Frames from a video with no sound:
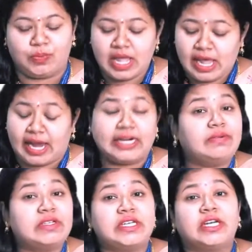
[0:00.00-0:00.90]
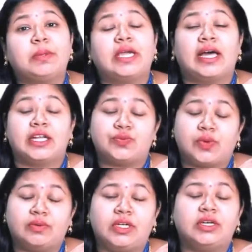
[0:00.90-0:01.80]
and it was said by Harris
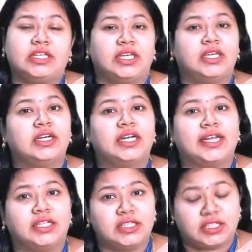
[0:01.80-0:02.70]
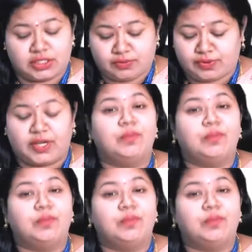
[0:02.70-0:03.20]
Fowler in the year 1935,